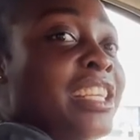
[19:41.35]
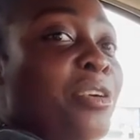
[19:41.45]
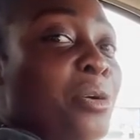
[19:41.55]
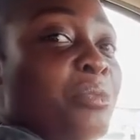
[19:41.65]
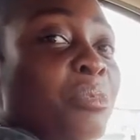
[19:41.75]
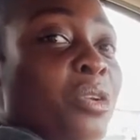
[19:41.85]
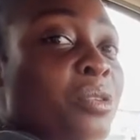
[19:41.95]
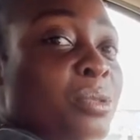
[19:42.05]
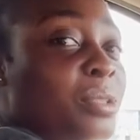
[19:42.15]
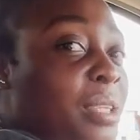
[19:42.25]
care. The road
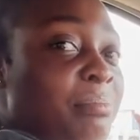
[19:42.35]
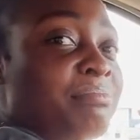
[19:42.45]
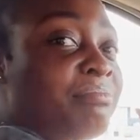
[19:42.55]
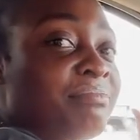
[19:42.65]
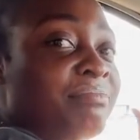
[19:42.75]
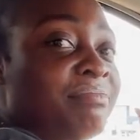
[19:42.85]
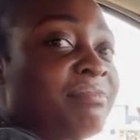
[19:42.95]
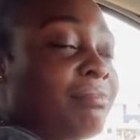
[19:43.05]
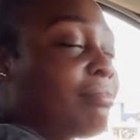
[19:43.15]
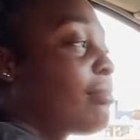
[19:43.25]
belongs to them. So this is
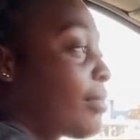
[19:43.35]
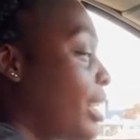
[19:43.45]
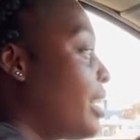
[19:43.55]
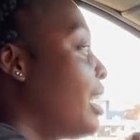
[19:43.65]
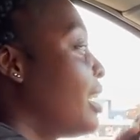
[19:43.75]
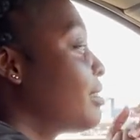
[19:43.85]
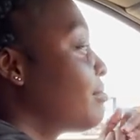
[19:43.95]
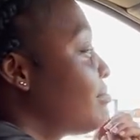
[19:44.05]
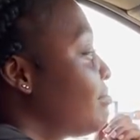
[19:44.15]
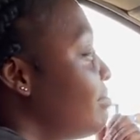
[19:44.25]
everywhere in
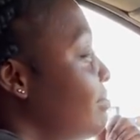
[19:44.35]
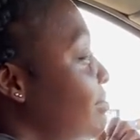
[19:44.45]
Africa. I thought it's